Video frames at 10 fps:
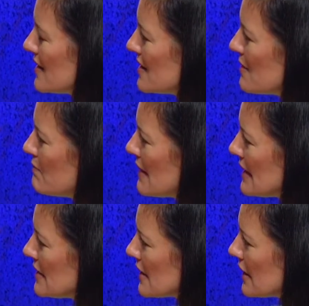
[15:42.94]
is
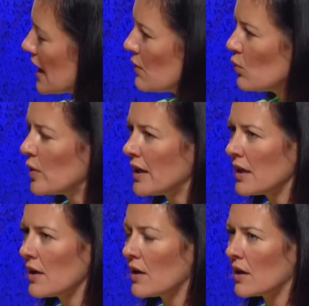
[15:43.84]
amazing, and
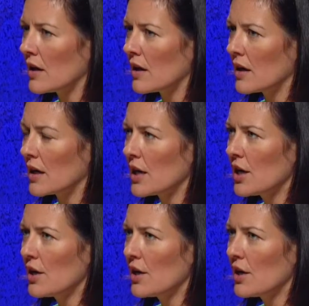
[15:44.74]
we are